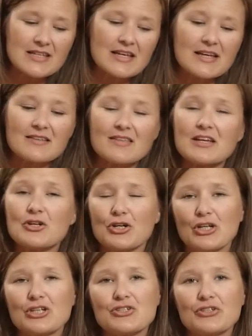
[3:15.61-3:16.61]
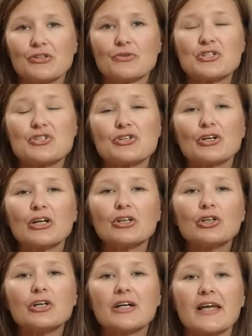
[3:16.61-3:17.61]
thing that you're going to do is you're going to
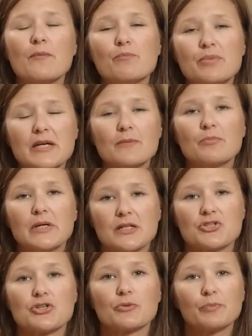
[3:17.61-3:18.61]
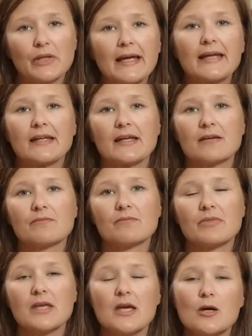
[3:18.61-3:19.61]
look at big picture planning.
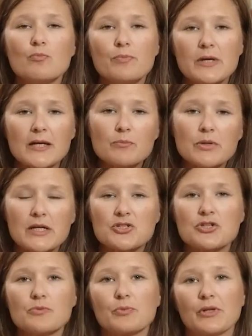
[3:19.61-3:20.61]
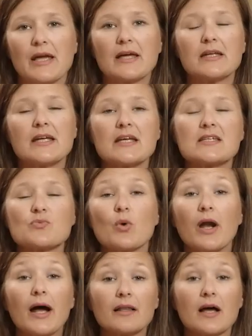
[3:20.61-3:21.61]
Big picture planning is what
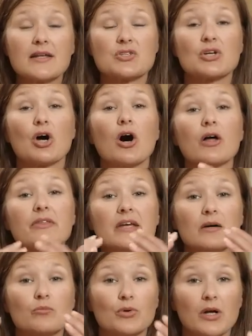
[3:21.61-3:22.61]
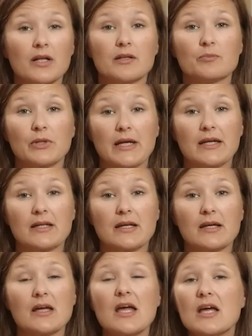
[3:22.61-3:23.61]
I like to call the umbrella
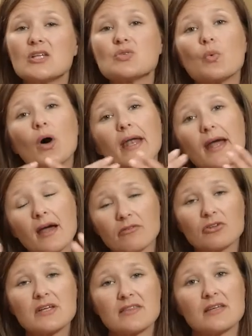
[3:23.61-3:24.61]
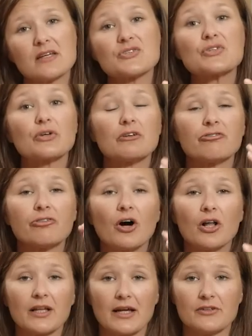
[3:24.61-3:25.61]
planning. It's what everything is going to
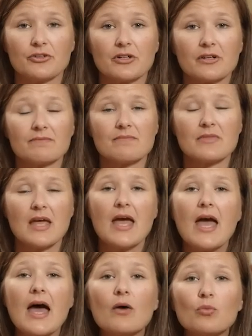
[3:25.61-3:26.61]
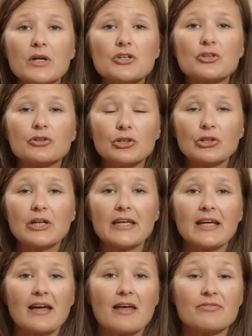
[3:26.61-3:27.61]
fall under. And when you're
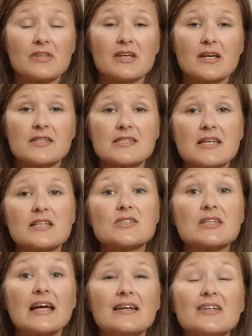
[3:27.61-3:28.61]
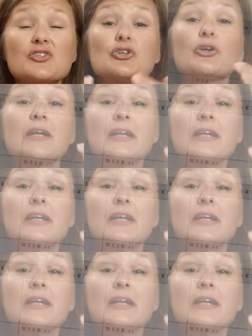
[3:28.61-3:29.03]
looking at this, it's your